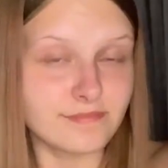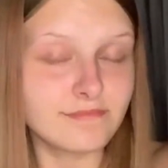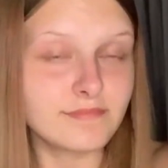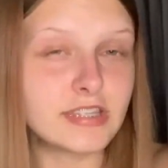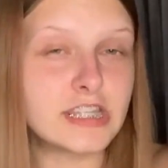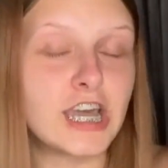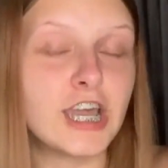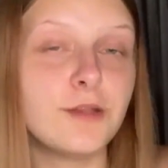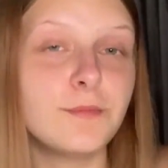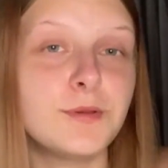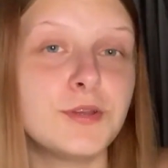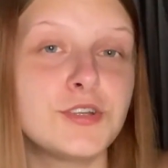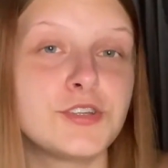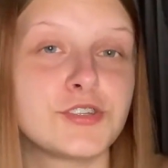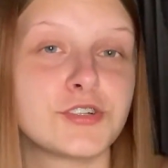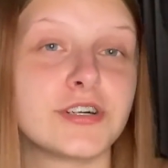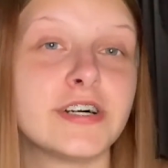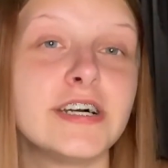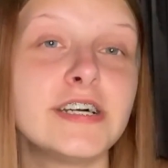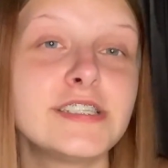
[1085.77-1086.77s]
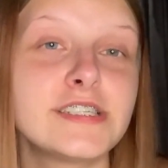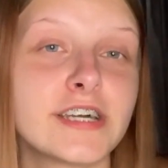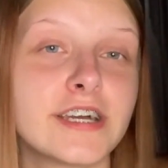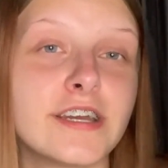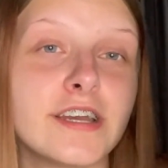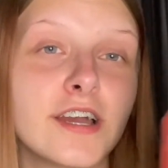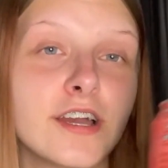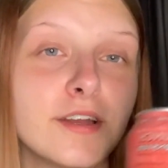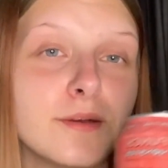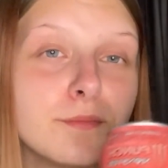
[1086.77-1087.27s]
I hope you enjoyed. I
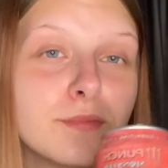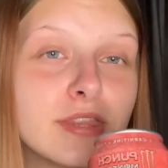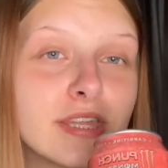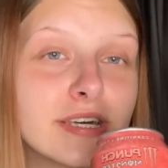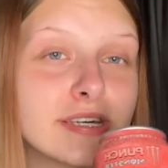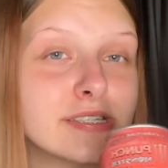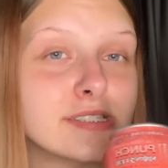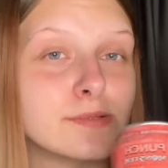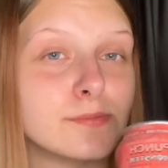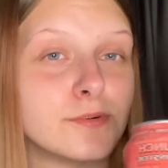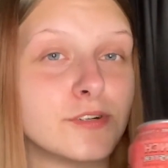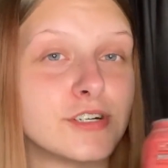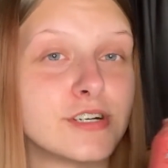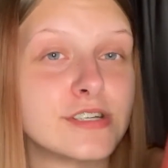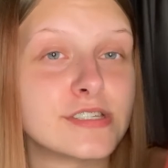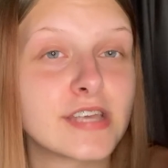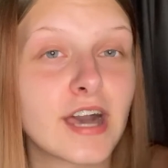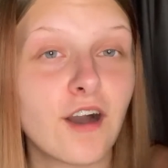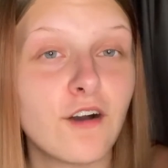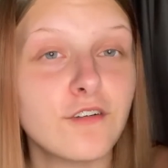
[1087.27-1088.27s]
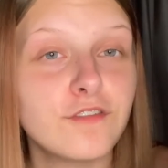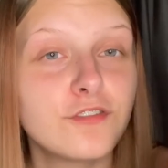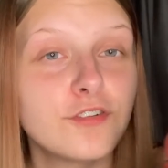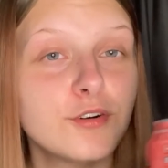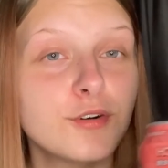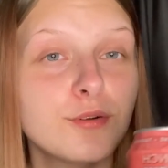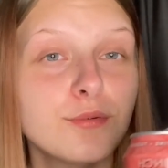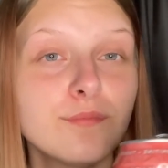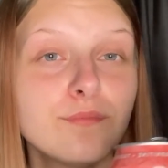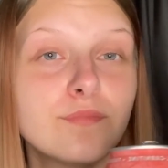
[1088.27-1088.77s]
hope this was
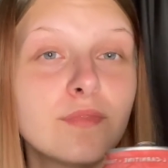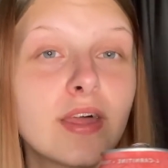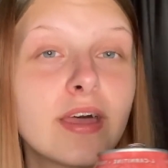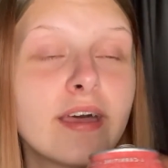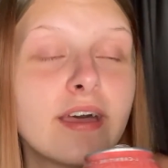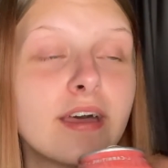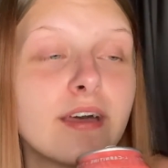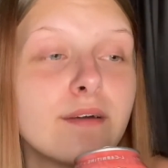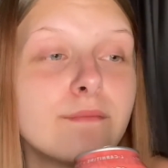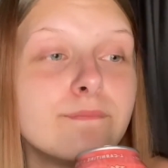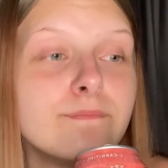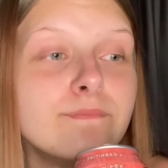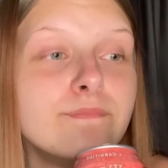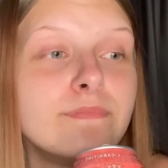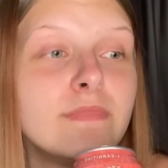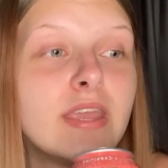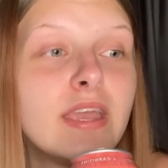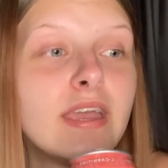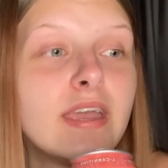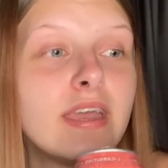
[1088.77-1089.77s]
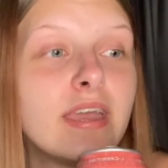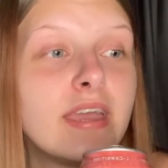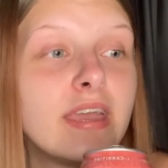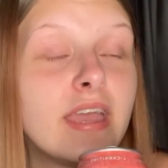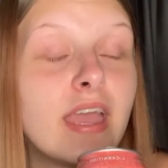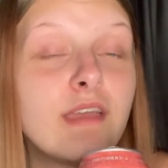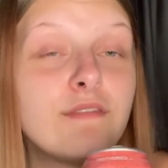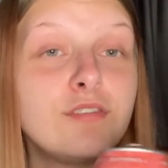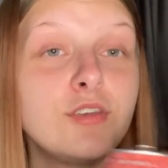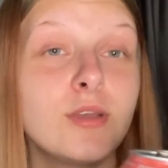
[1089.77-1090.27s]
helpful.
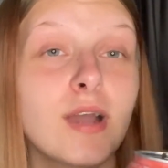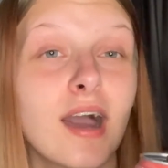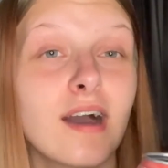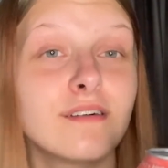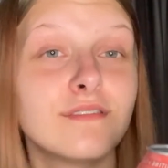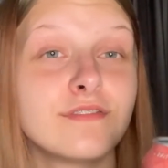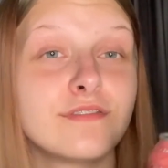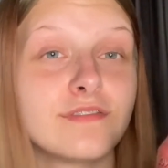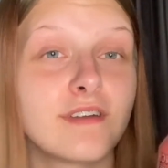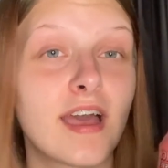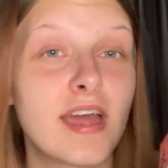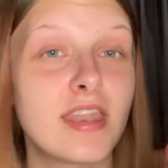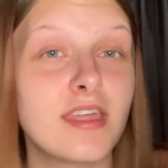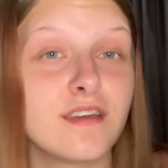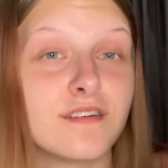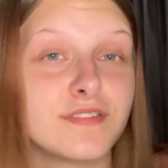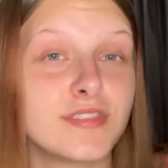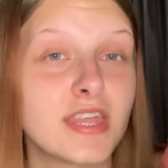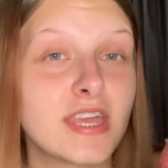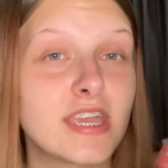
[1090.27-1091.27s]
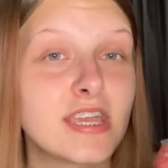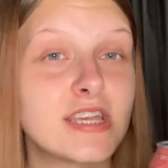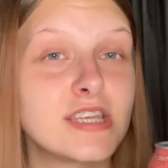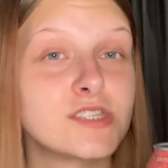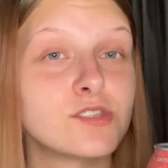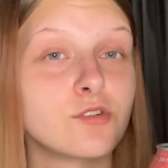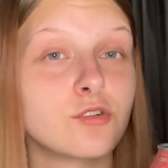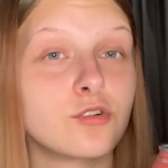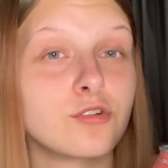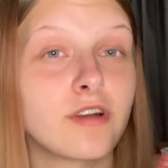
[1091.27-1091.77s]
If you have any of
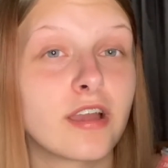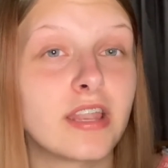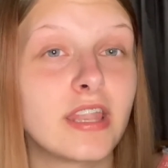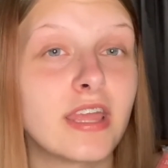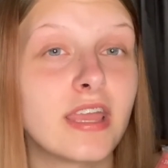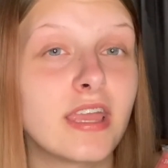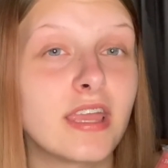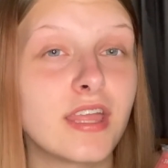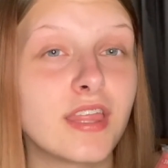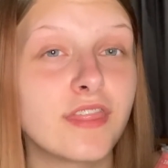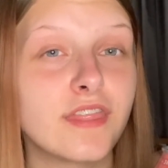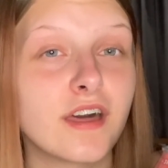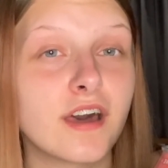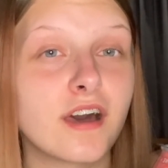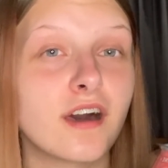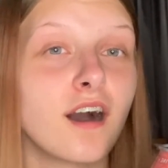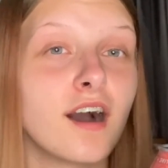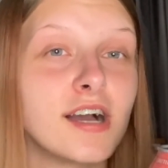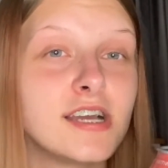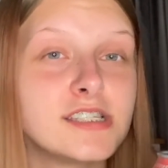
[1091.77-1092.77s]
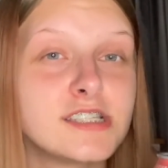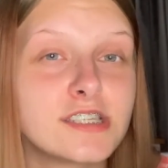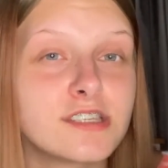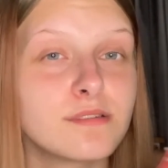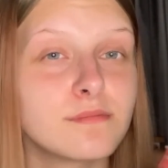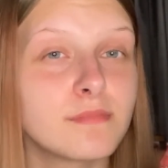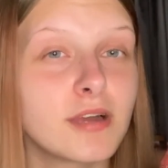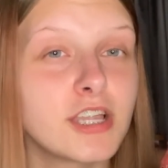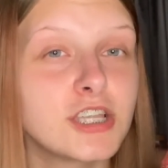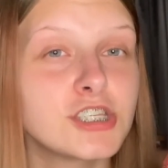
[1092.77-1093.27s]
these or any that I
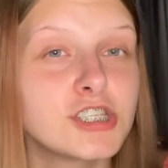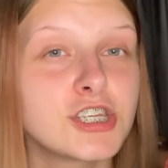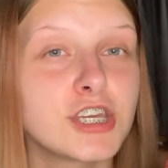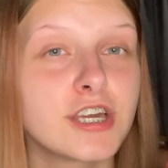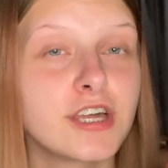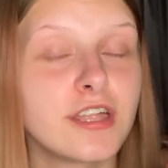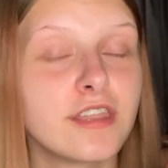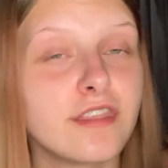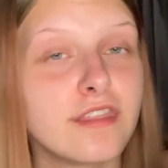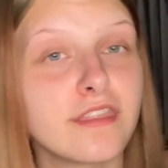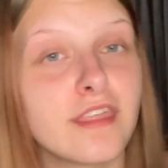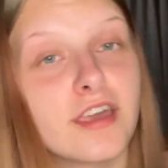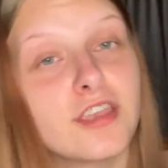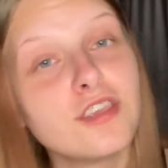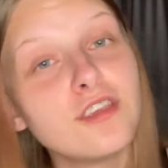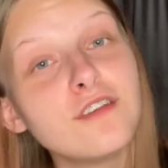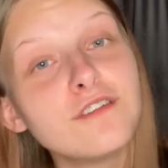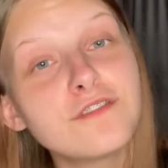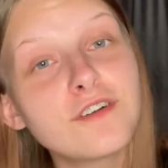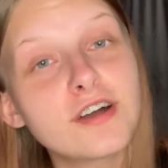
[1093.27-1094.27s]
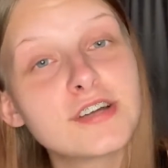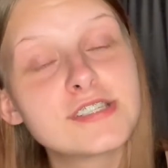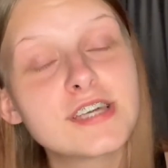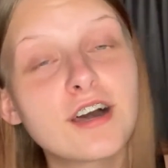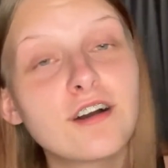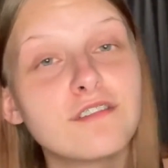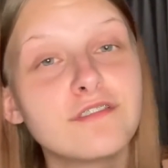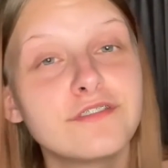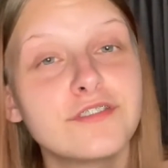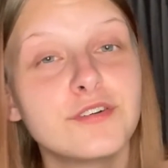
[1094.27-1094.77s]
didn't mention that you find
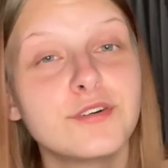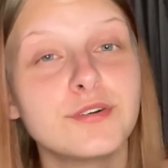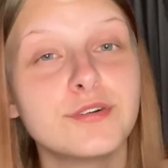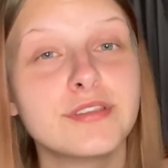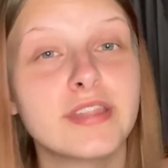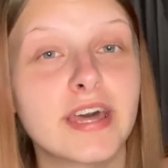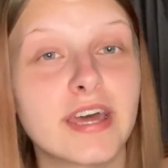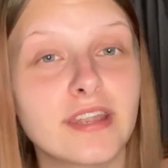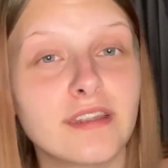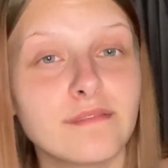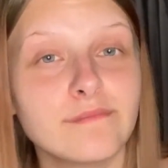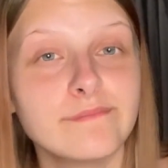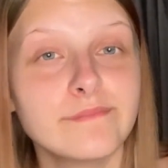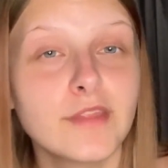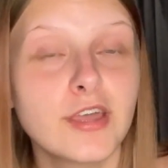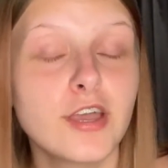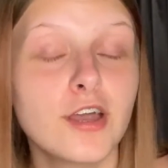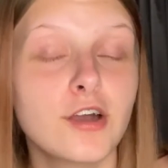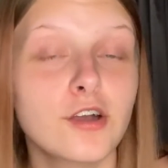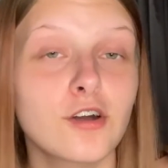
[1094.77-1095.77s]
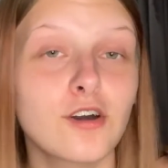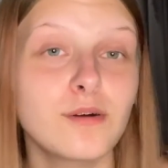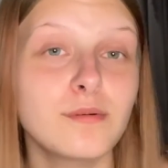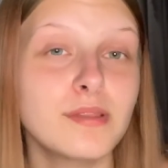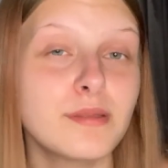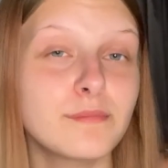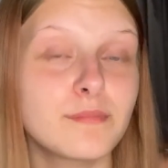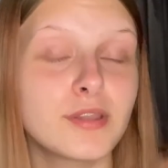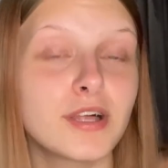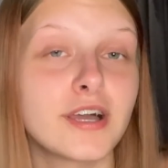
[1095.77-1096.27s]
helpful, then
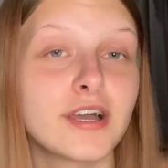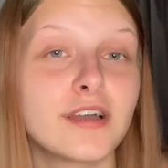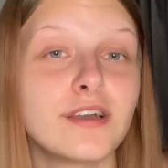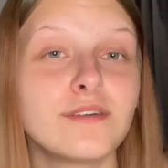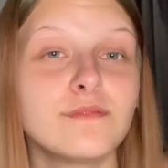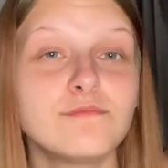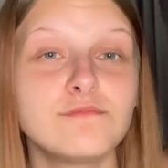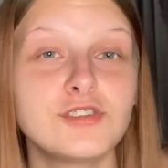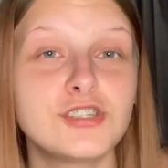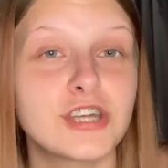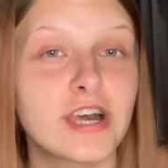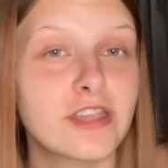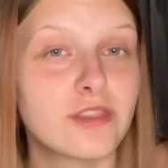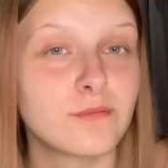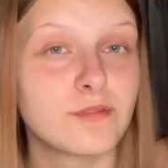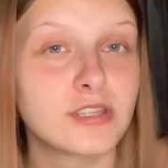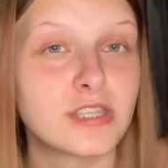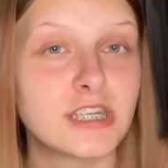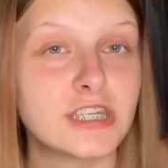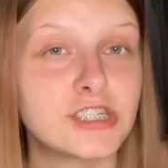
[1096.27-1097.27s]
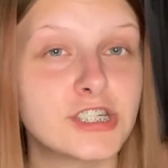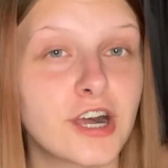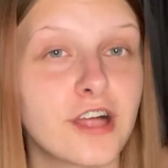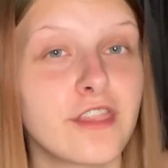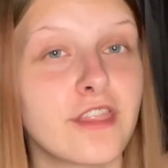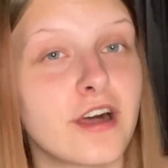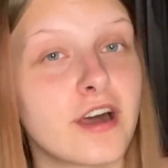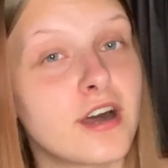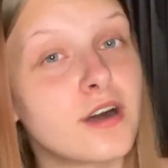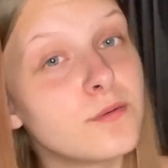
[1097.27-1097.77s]
comment below, share them with each
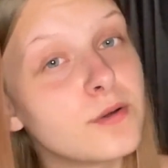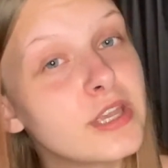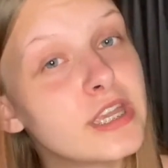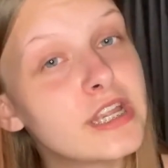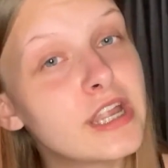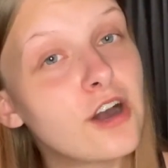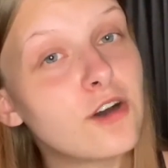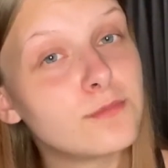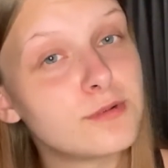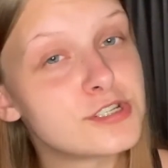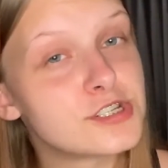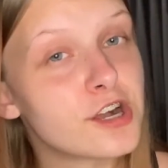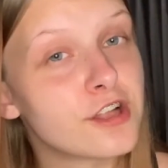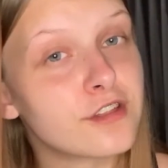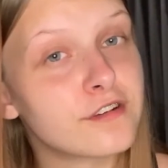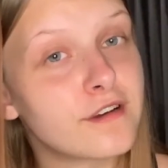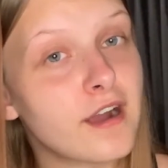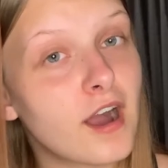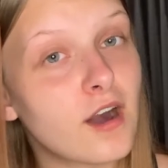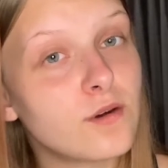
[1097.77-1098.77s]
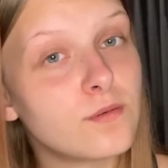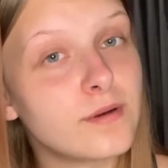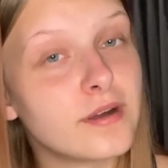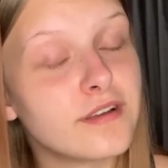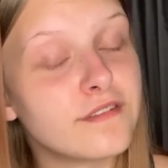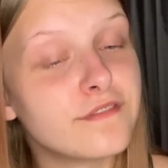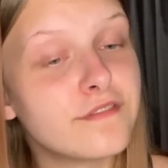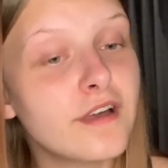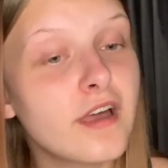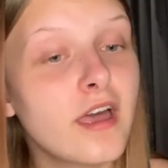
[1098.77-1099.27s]
other. We can help each other out
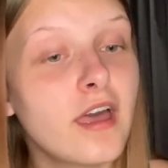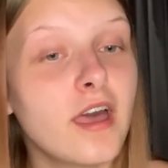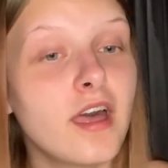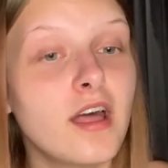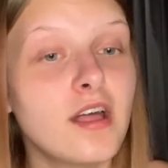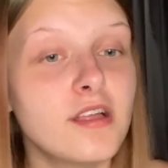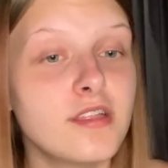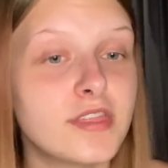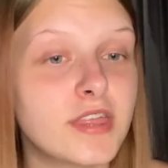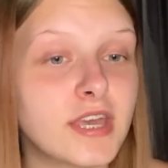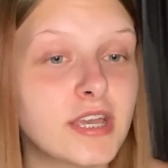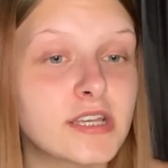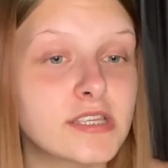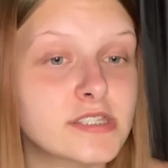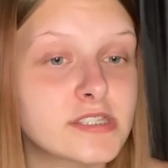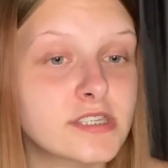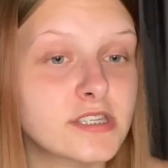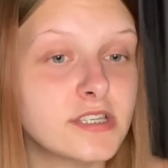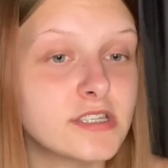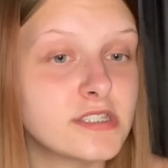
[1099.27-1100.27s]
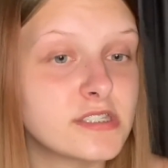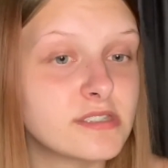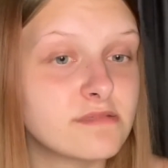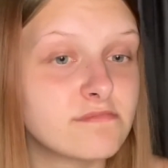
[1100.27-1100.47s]
with things, because